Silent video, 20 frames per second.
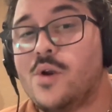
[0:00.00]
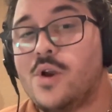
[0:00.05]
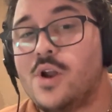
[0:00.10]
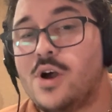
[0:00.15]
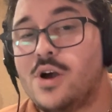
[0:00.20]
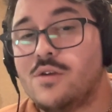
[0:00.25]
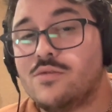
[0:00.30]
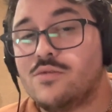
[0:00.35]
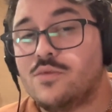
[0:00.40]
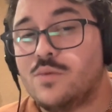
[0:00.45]

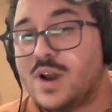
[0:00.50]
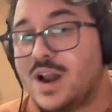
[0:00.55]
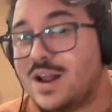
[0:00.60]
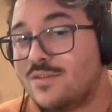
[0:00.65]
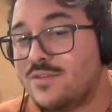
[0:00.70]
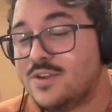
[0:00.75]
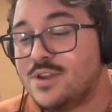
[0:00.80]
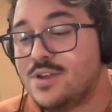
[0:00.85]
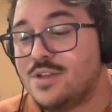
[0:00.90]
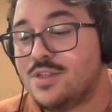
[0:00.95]
of
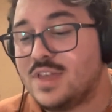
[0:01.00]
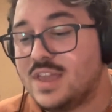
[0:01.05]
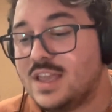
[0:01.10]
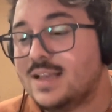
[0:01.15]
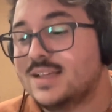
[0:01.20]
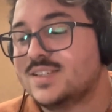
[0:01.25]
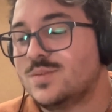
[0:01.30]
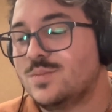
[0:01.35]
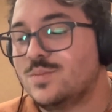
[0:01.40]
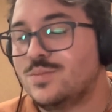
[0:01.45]
whatever you think
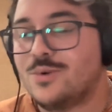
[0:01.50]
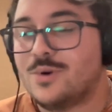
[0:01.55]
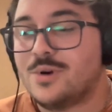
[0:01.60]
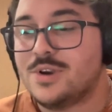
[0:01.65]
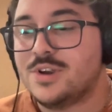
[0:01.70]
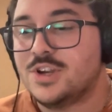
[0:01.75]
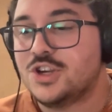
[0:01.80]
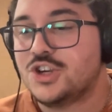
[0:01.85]
is important to